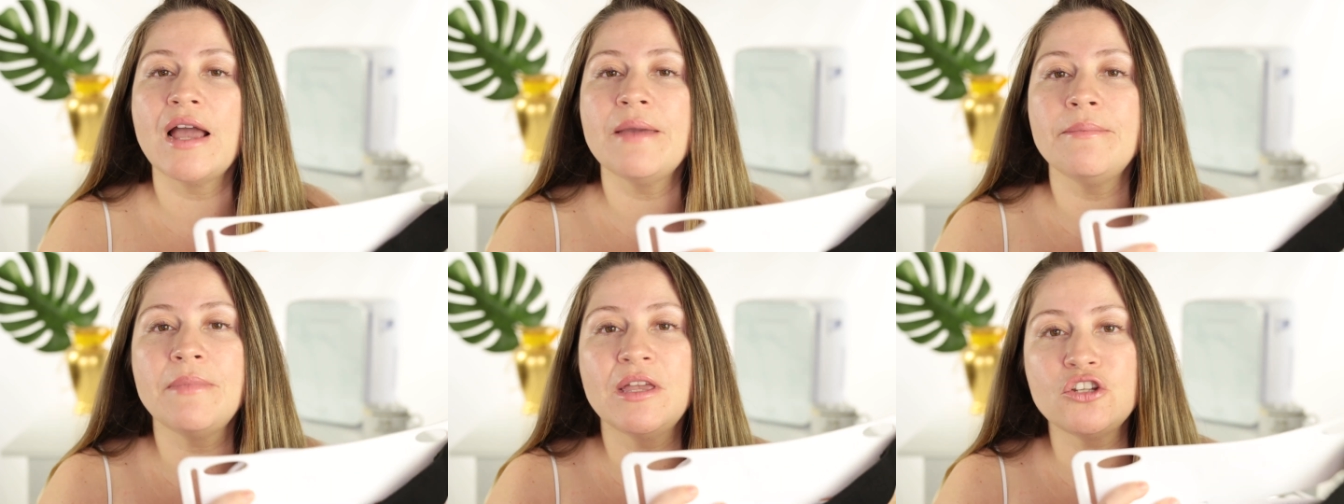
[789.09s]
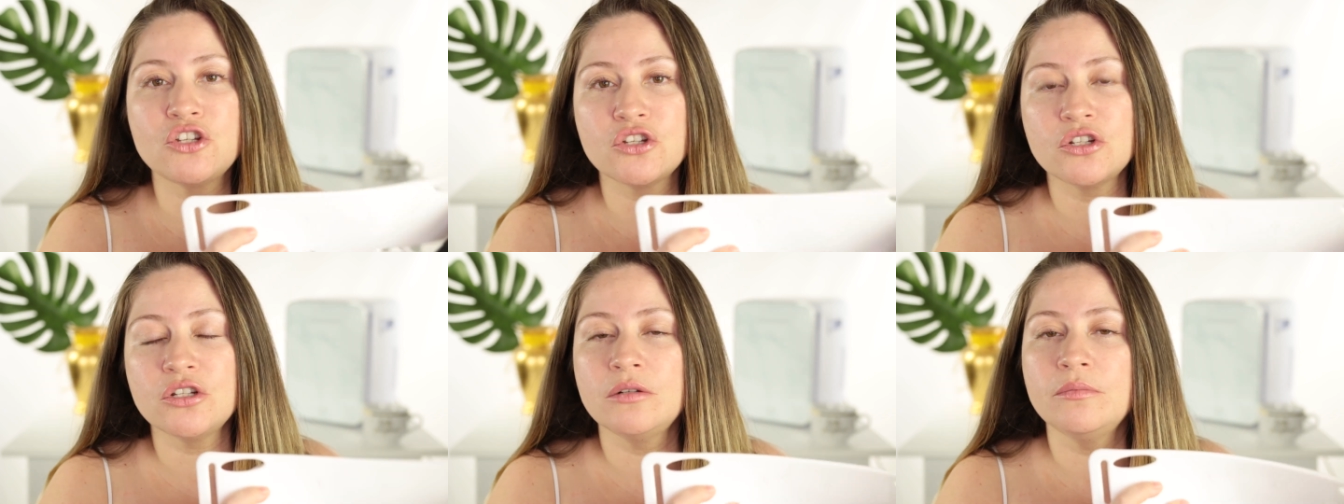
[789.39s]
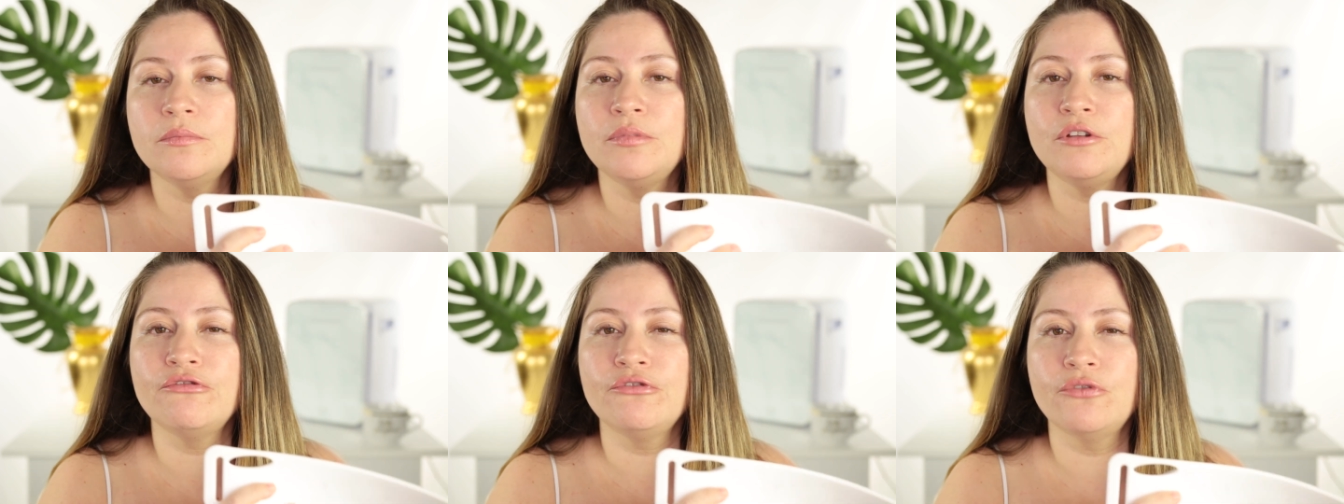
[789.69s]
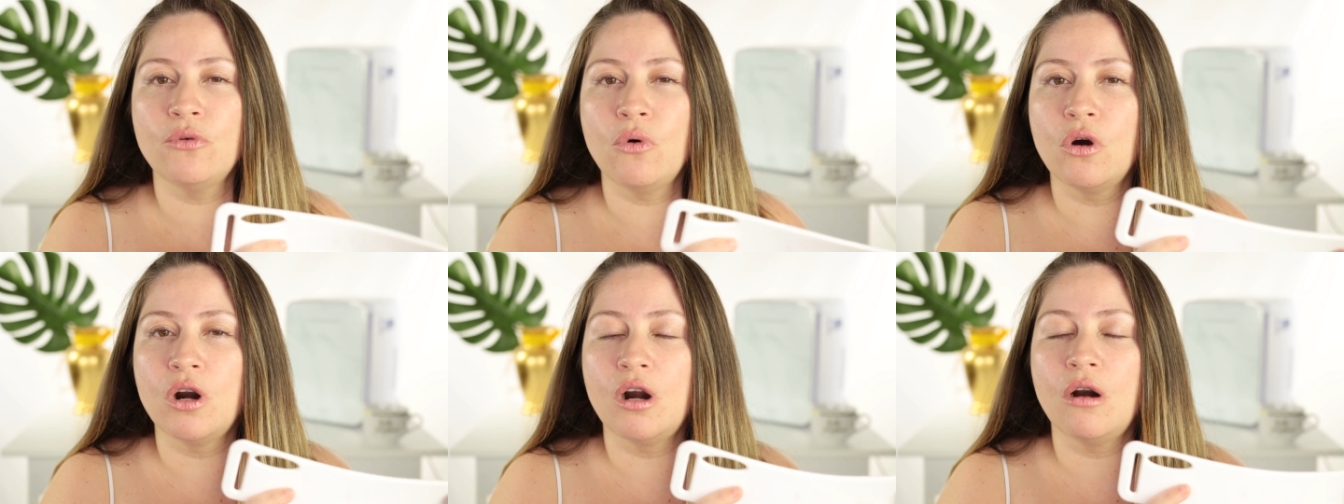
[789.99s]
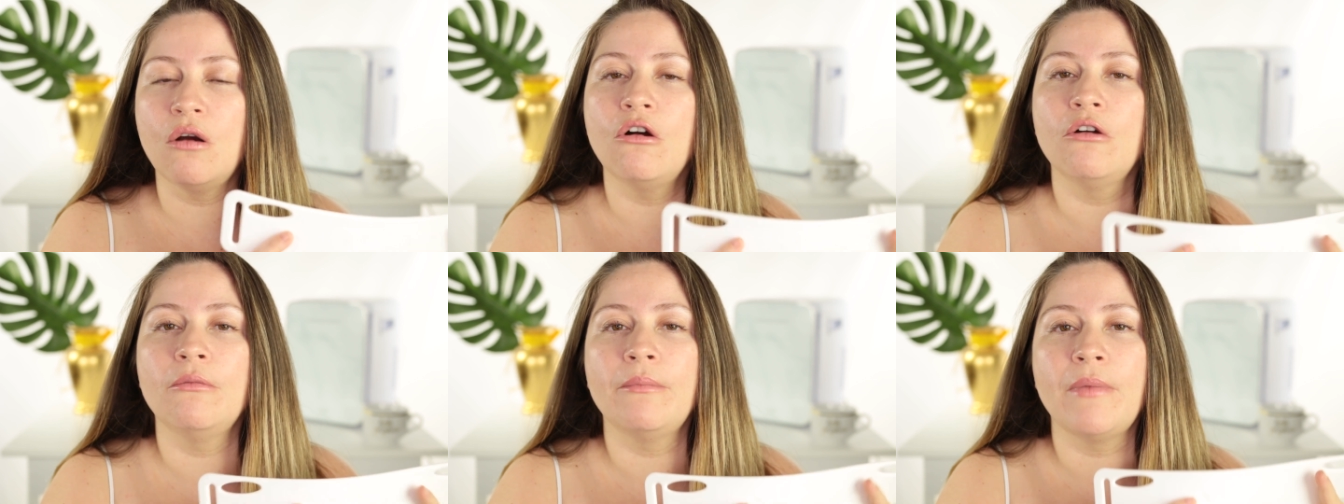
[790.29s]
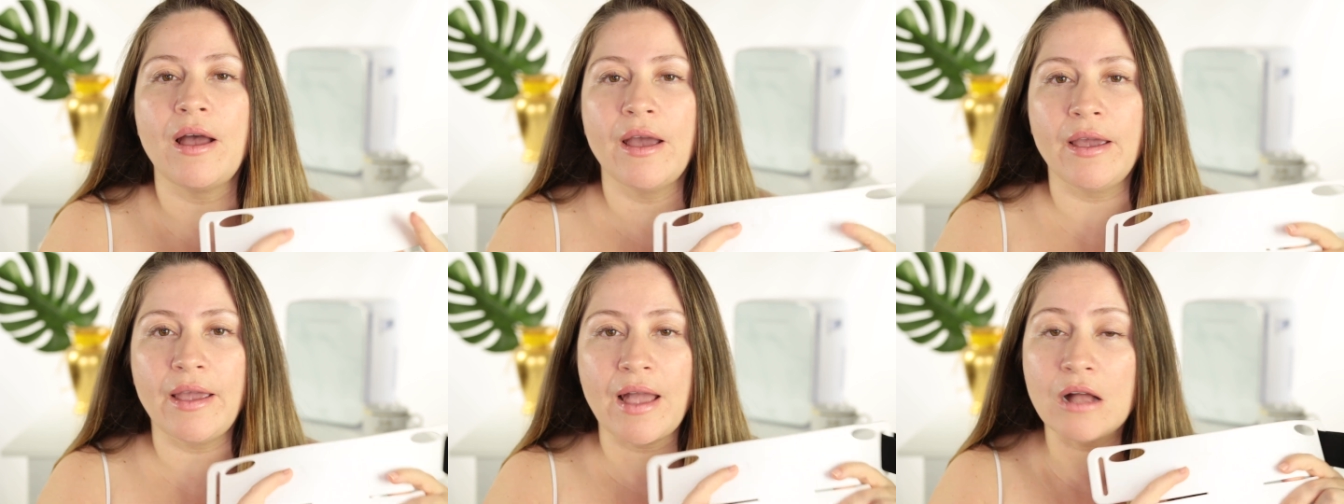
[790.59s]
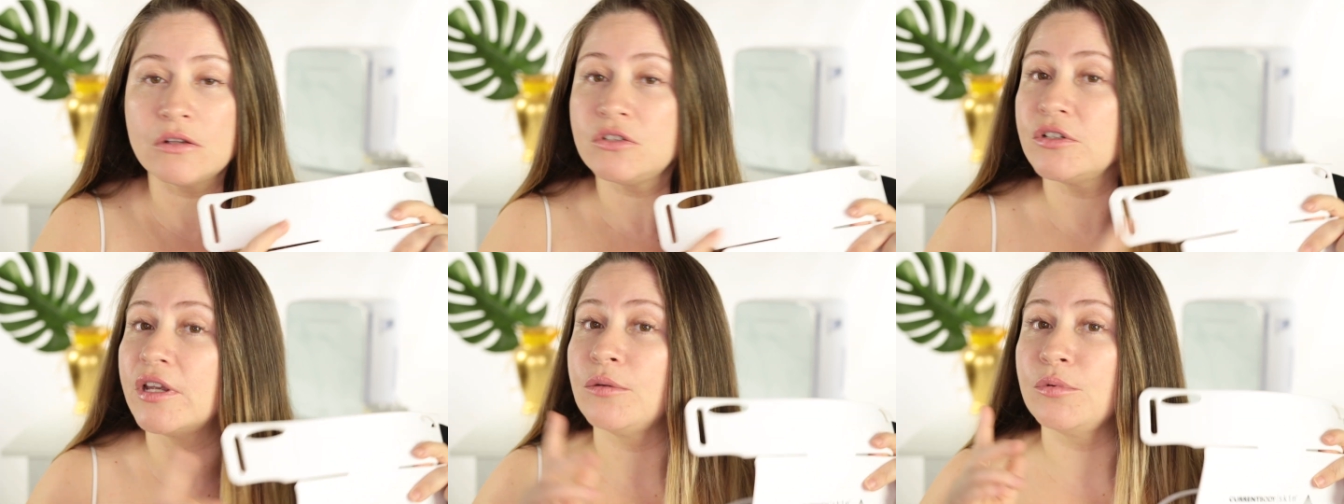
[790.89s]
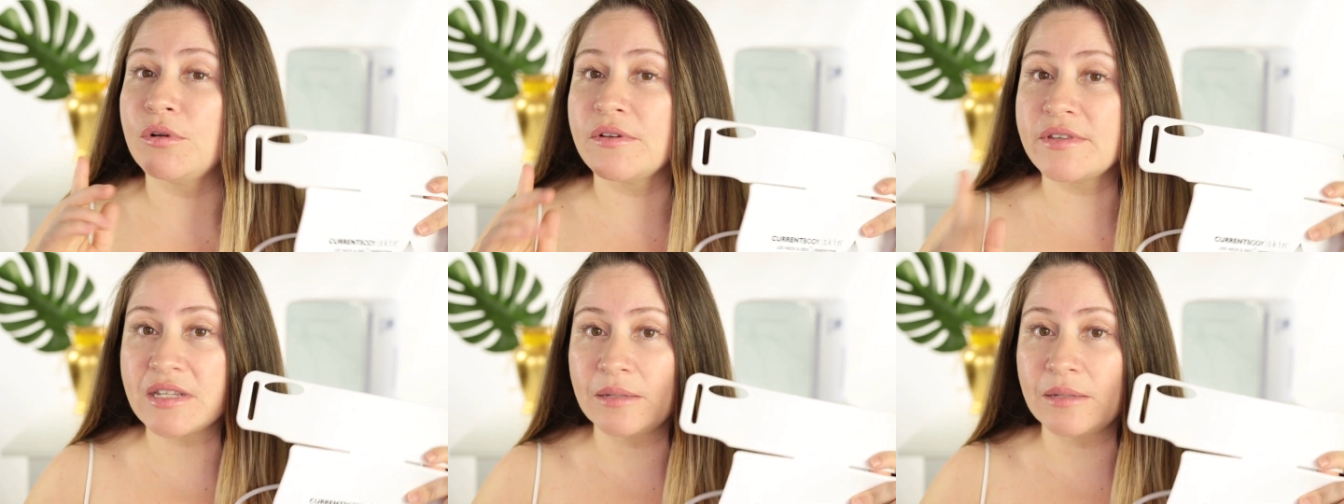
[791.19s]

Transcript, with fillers: I mentioned before on my how to get rid of